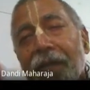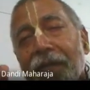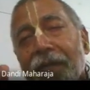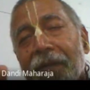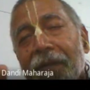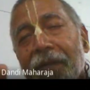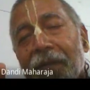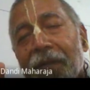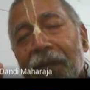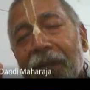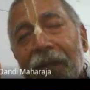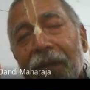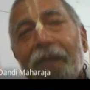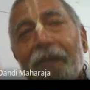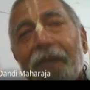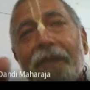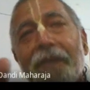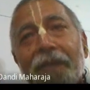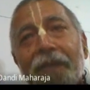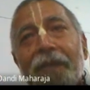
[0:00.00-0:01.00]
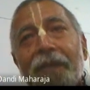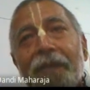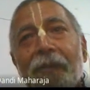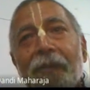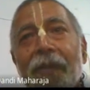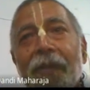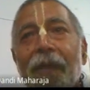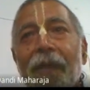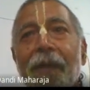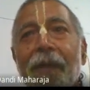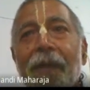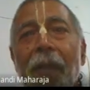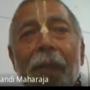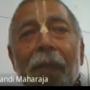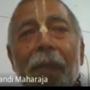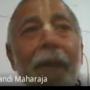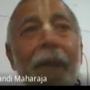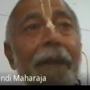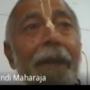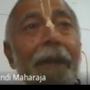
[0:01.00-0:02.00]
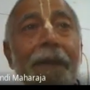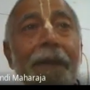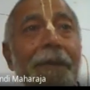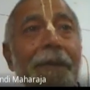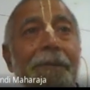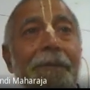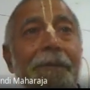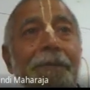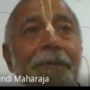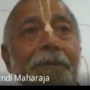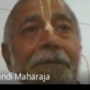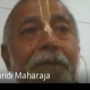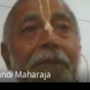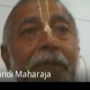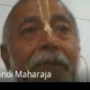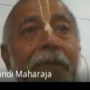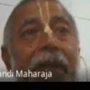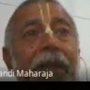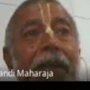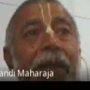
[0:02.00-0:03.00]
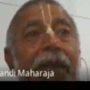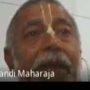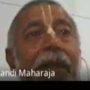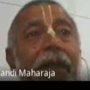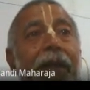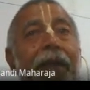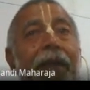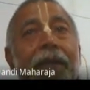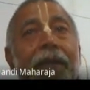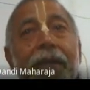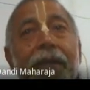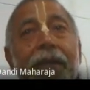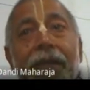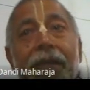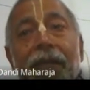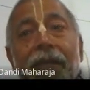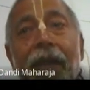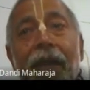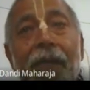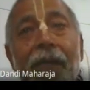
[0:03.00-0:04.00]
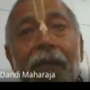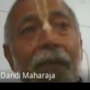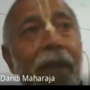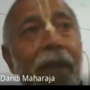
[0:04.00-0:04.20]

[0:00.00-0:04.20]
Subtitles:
You know, this is prayer, right? Then the third prayer.